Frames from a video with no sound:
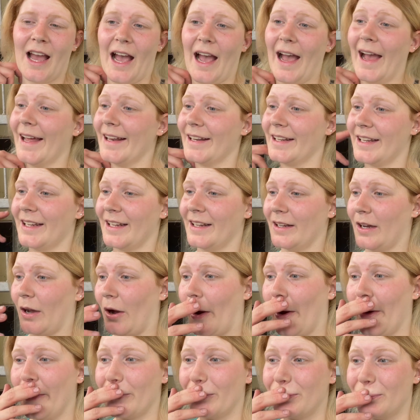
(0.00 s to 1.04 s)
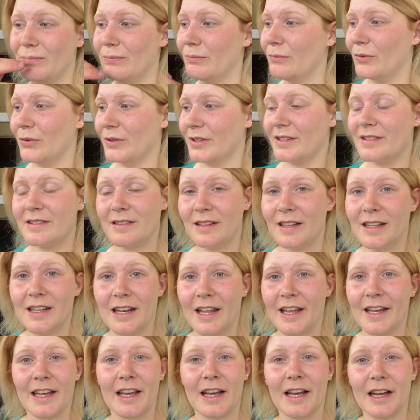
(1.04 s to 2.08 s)
And I was
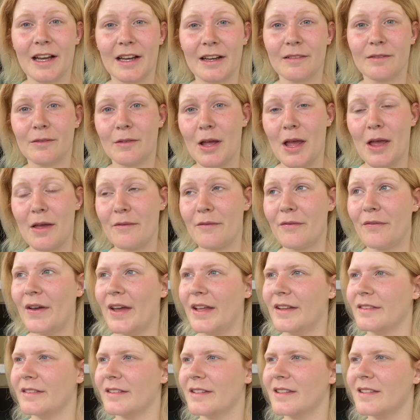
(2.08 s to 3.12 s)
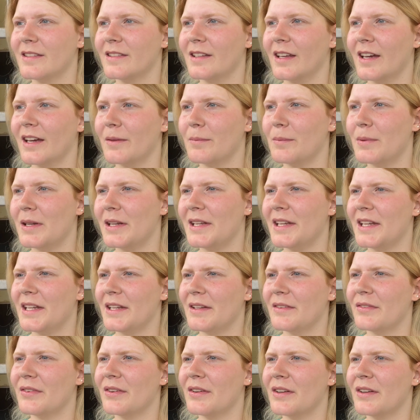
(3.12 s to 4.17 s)
like at fence, I believe,